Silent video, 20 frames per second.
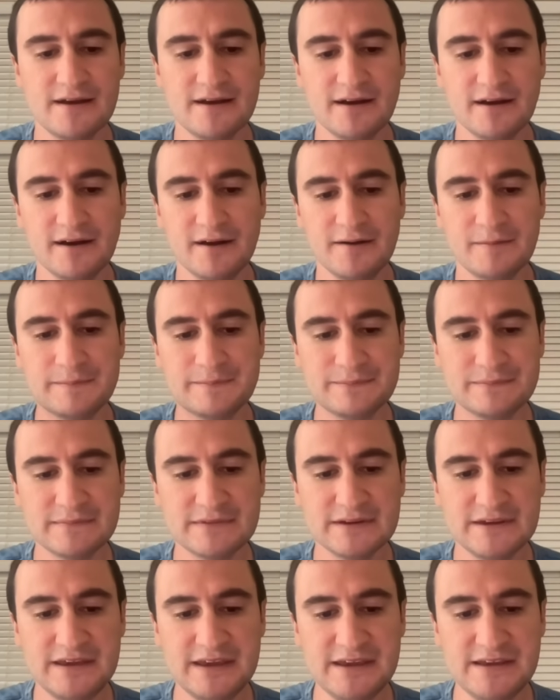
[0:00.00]
Um,
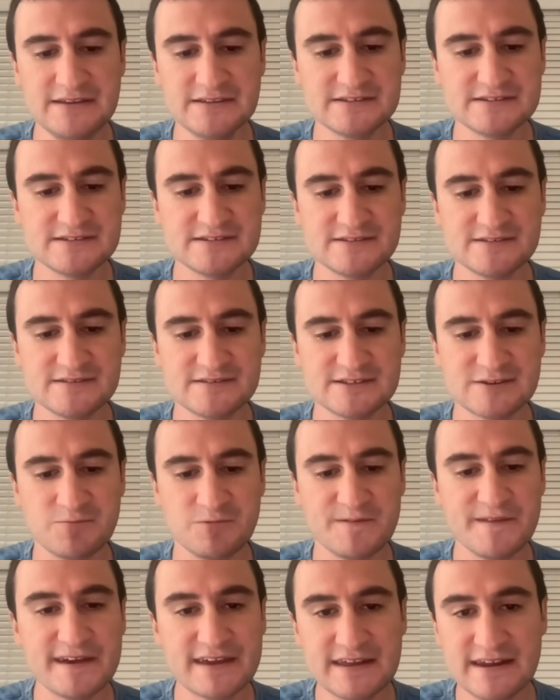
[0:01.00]
he's
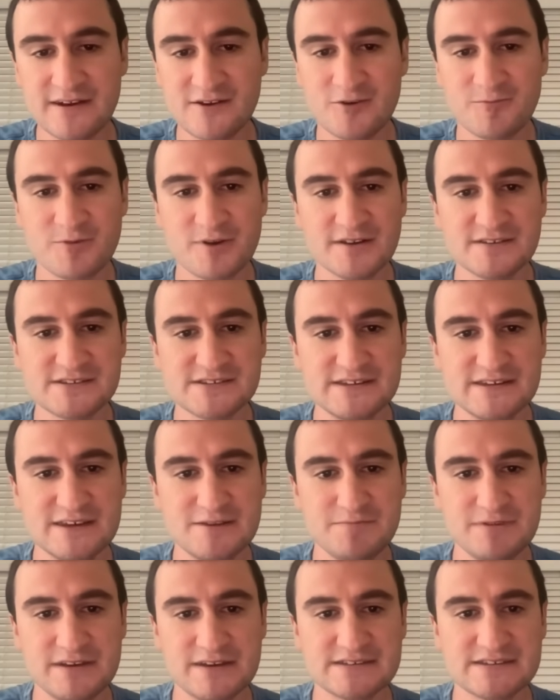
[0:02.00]
someone that can hit home runs and he
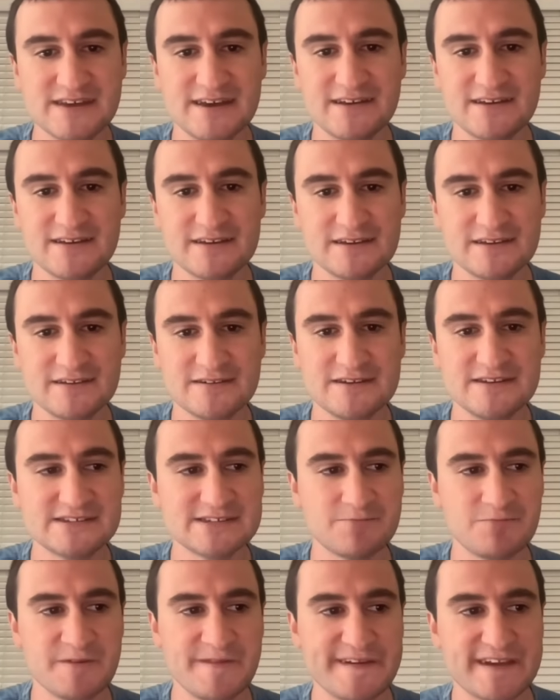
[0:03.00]
can be exciting, and
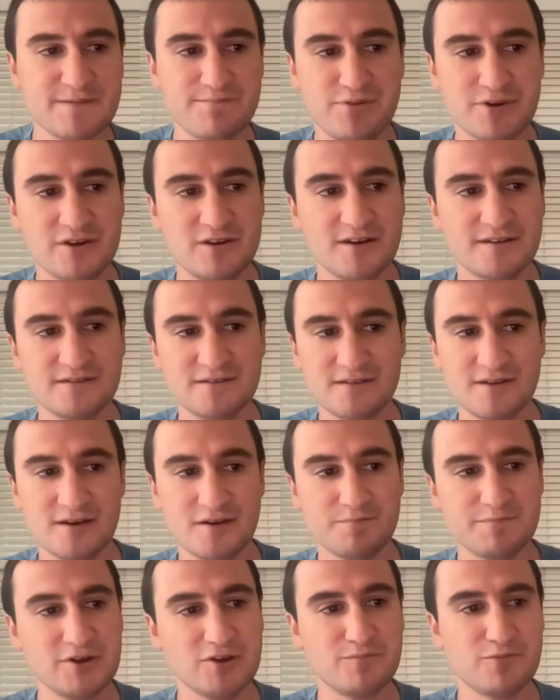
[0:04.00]
he's someone that can put on
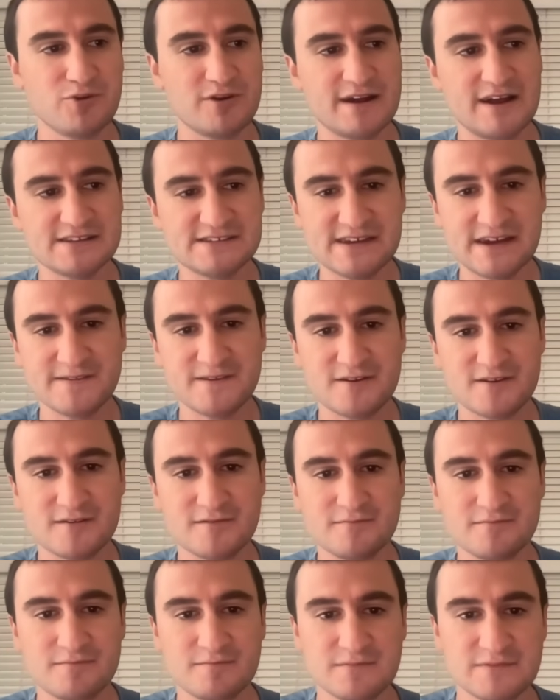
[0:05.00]
a billboard outside
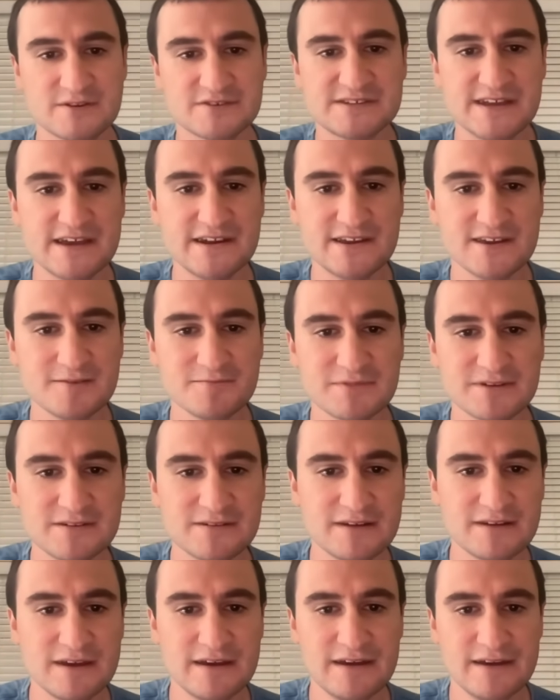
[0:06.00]
their their stadium,
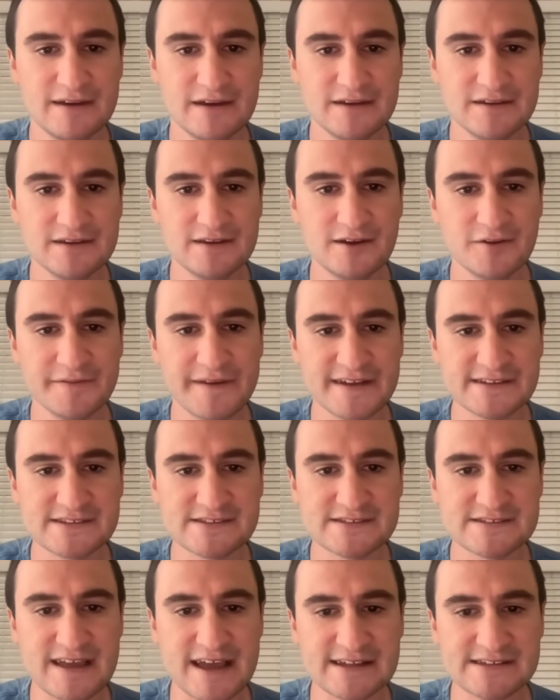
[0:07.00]
and you know
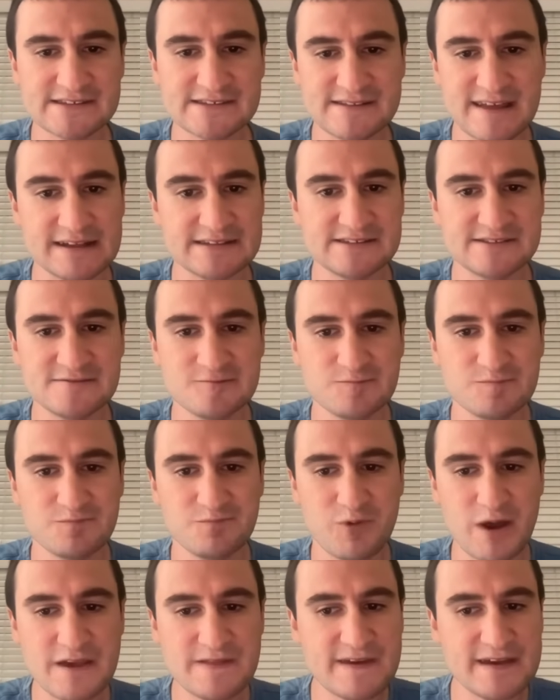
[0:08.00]
that's that's that's the
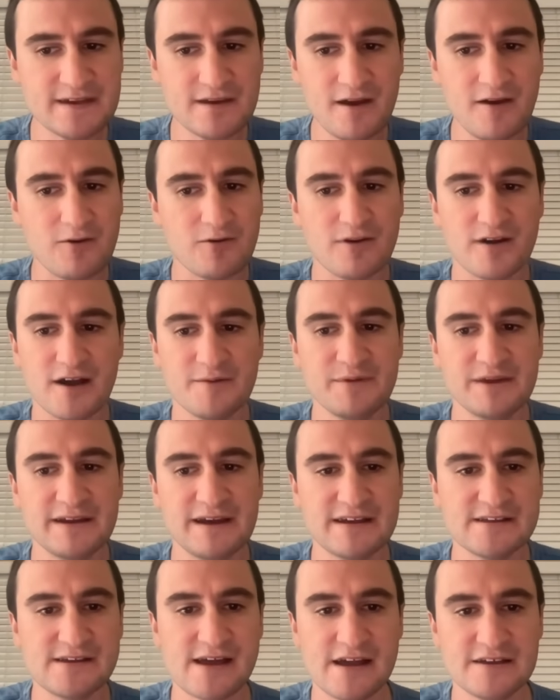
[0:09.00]
way they go. I mean,
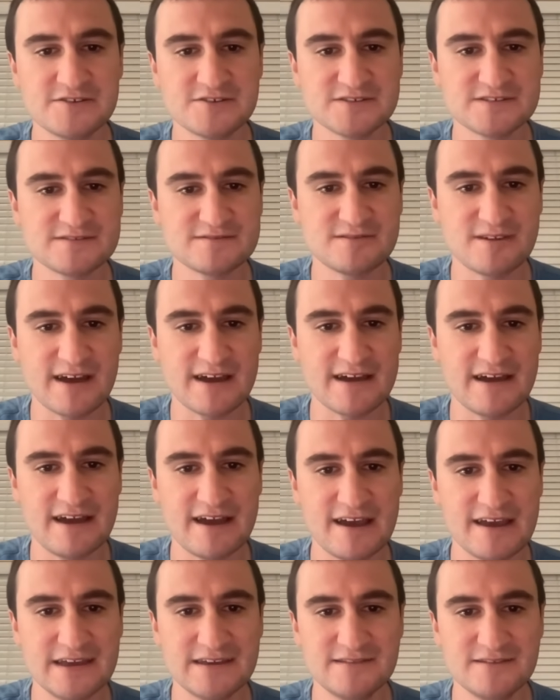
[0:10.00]
I I just I,
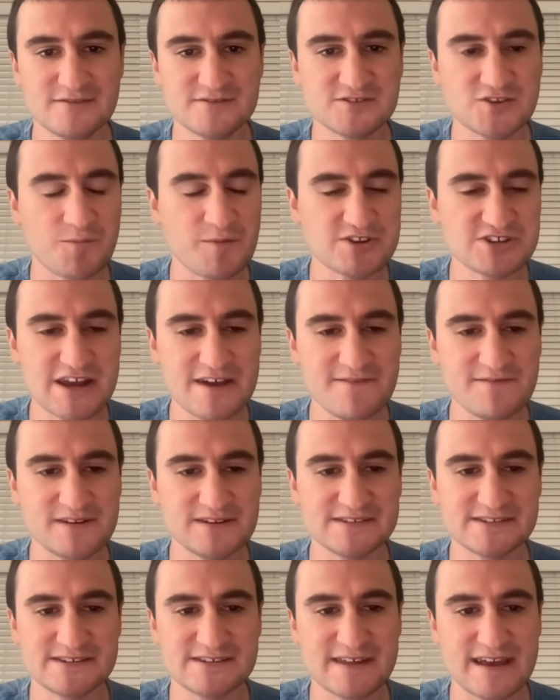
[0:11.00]
I there's so much
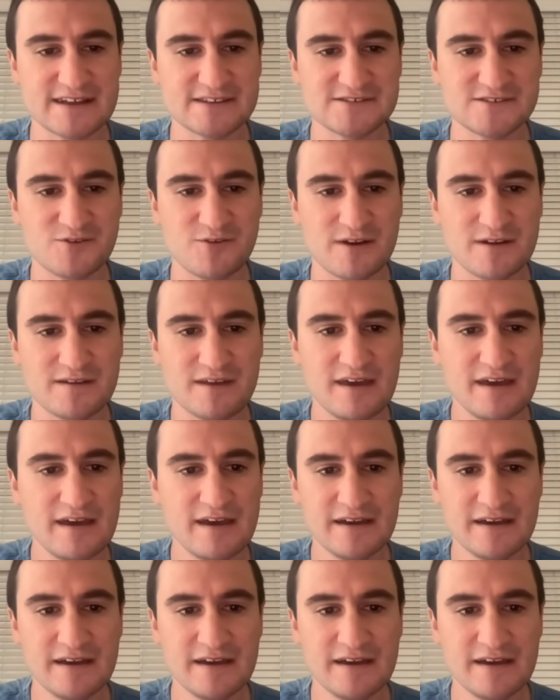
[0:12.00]
evidence to that, so I.